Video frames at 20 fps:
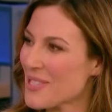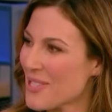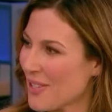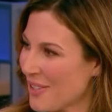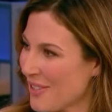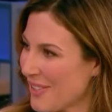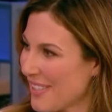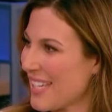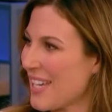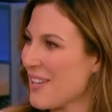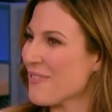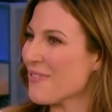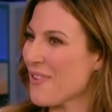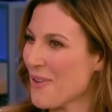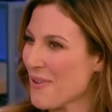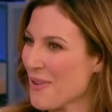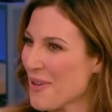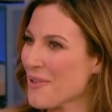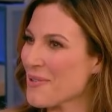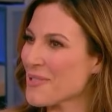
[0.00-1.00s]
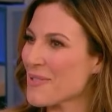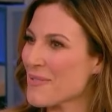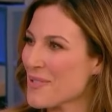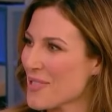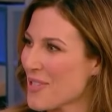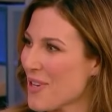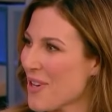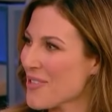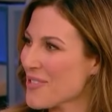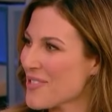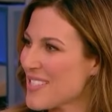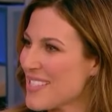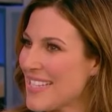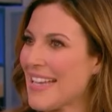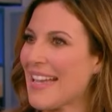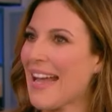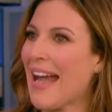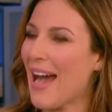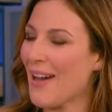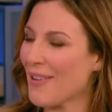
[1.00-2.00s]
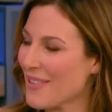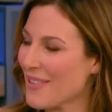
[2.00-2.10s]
start looking at photos of stars and saying, how